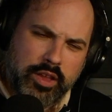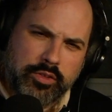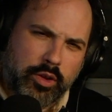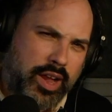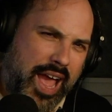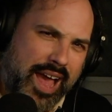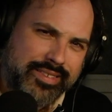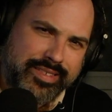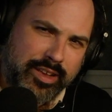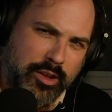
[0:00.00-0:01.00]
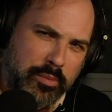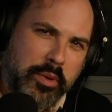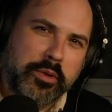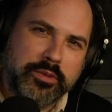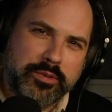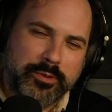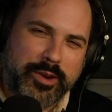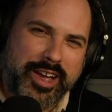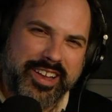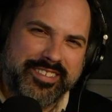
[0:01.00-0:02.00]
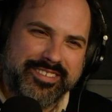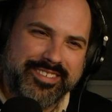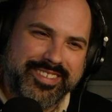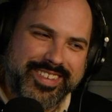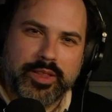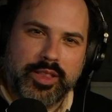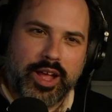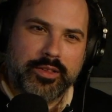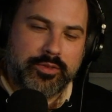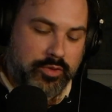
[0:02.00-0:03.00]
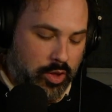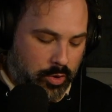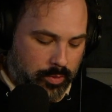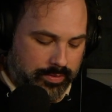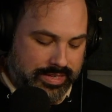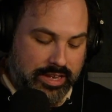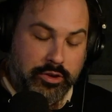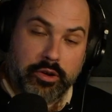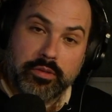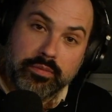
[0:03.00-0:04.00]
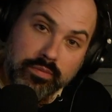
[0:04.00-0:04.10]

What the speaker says: sarcastic almost, right? Not so tender.